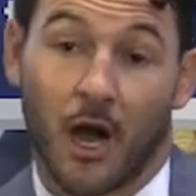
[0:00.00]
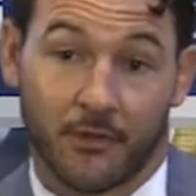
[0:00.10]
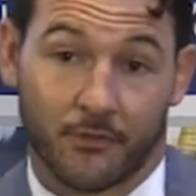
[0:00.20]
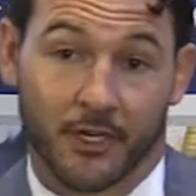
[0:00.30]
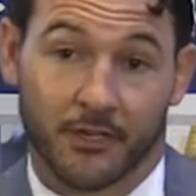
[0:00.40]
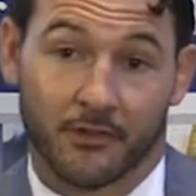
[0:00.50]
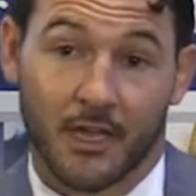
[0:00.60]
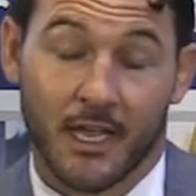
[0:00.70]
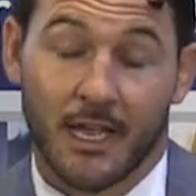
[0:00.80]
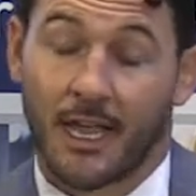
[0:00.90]
offerings.
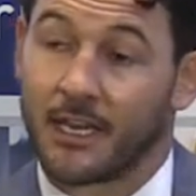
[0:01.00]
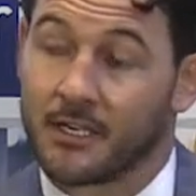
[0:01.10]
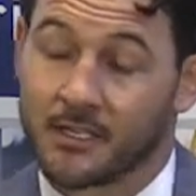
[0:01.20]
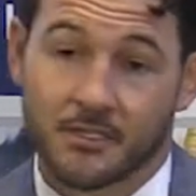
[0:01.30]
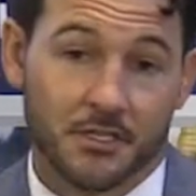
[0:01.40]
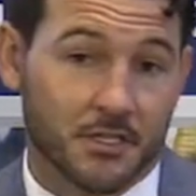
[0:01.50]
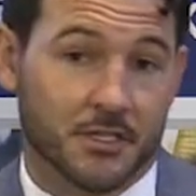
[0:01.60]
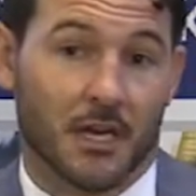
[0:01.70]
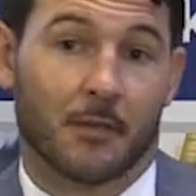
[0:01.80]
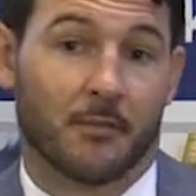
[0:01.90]
And it doesn't just
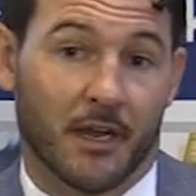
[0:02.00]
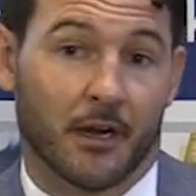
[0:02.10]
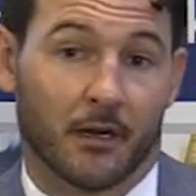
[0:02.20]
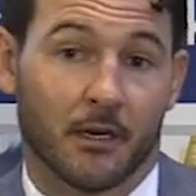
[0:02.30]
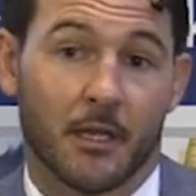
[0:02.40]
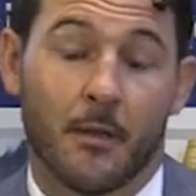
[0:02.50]
stop there.